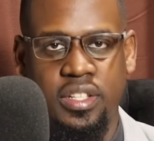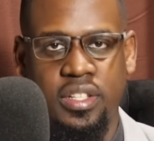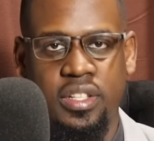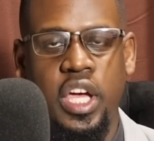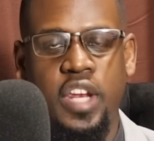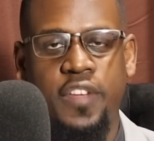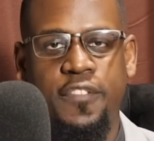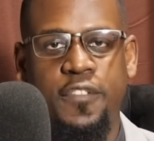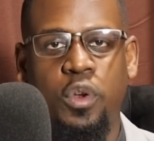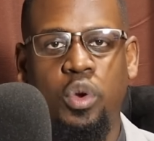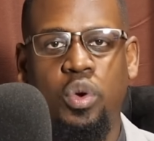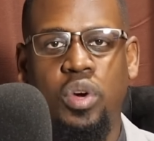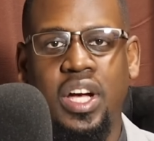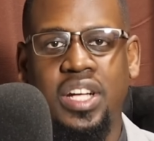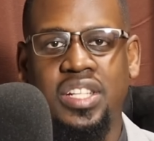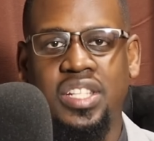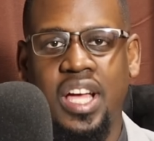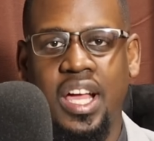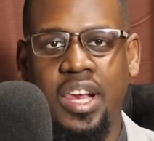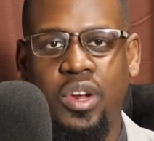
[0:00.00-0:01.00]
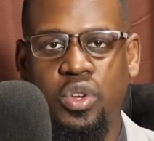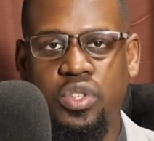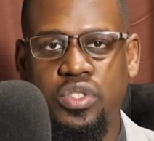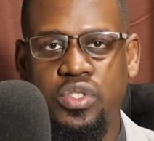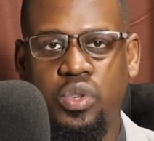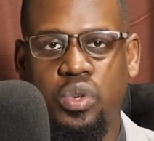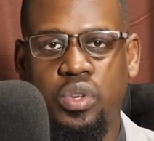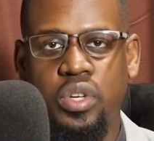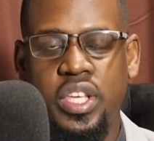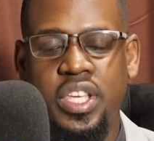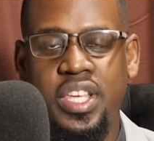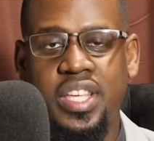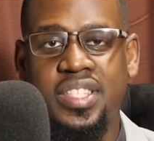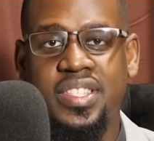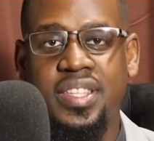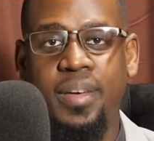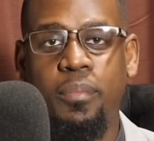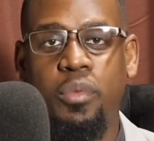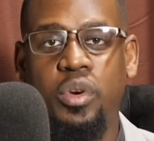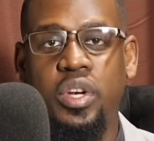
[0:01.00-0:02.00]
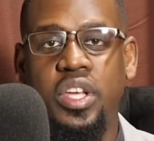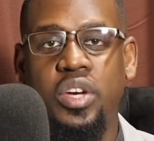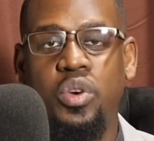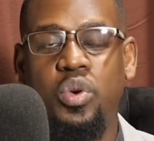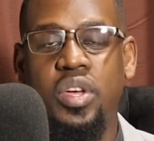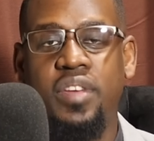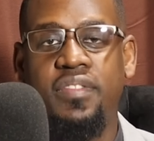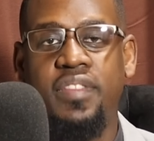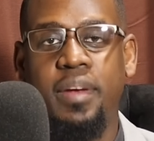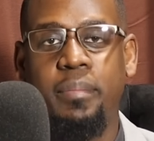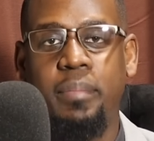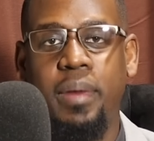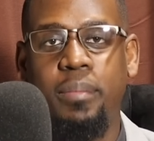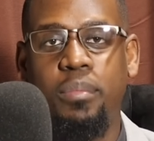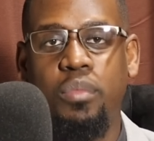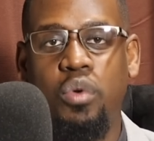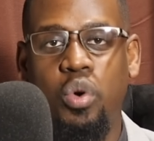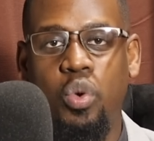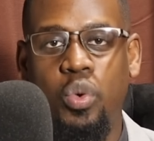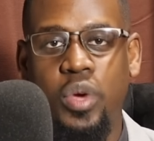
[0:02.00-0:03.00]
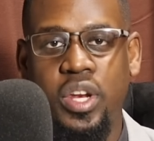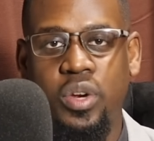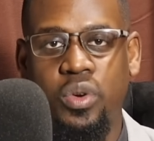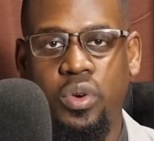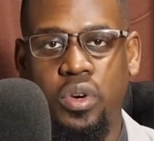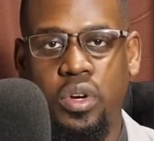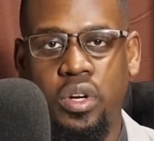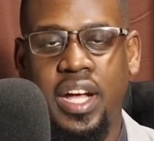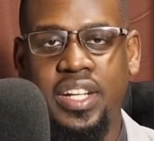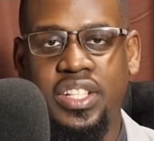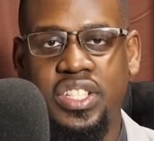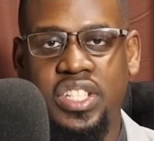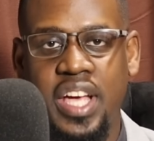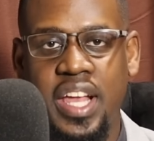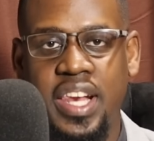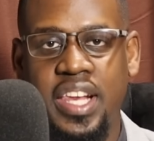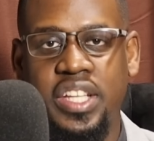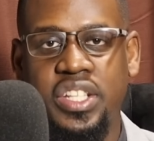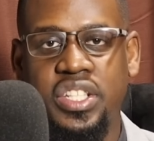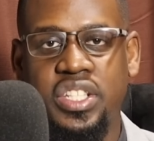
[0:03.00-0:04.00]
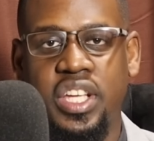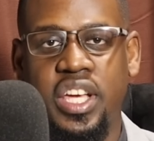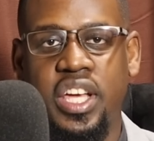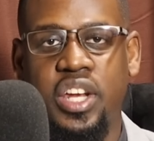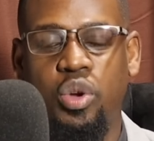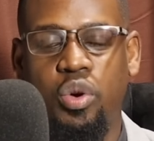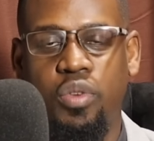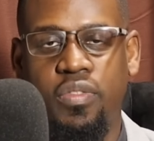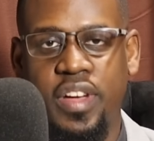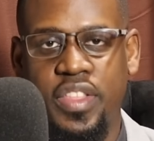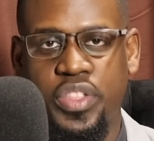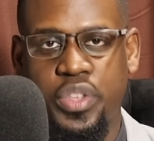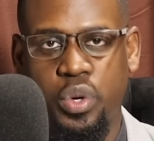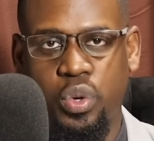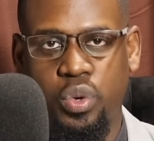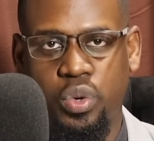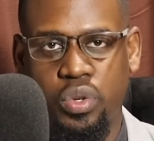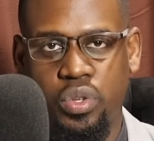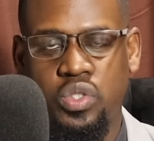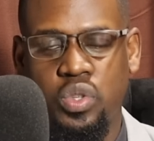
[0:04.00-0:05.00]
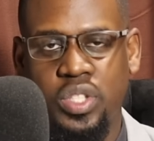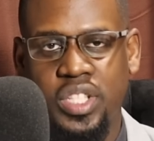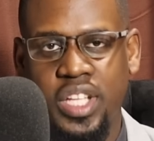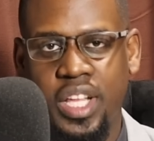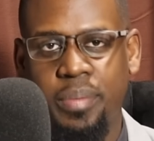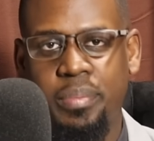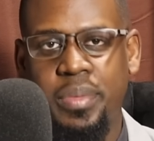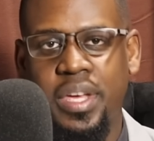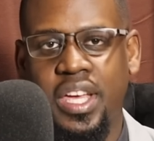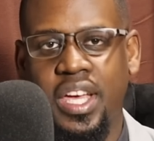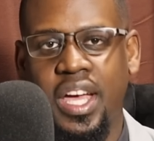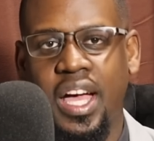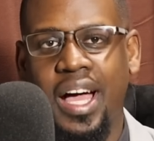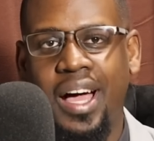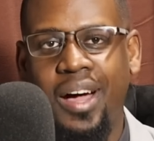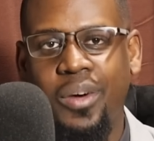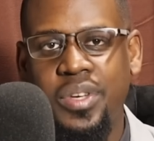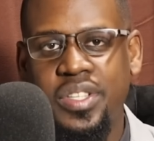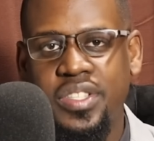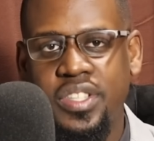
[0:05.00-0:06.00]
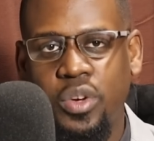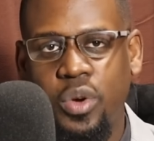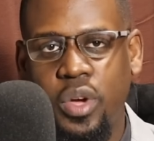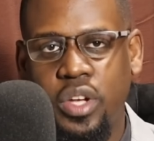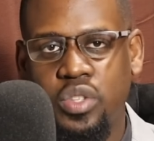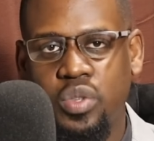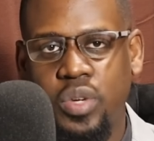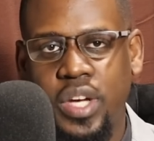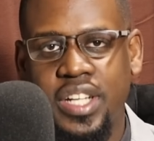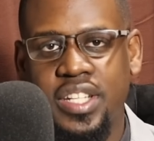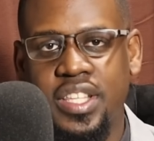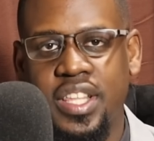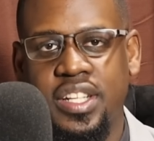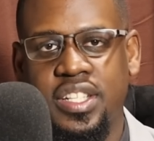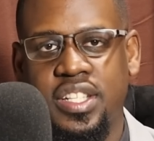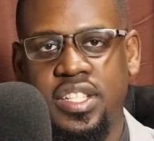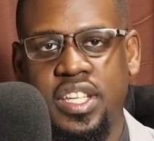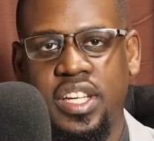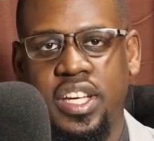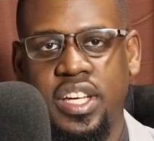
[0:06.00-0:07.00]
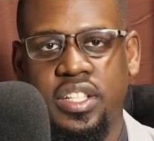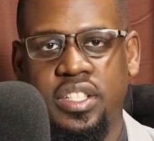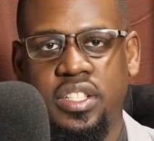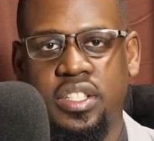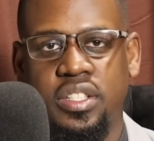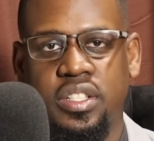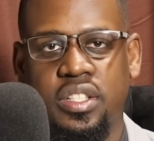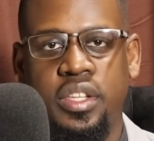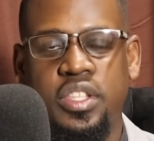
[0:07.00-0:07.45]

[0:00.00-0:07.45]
And if you look at Kalonzo, he is somebody who even Babu Owino can challenge and overthrow. So tell me, how is he going to get that ticket?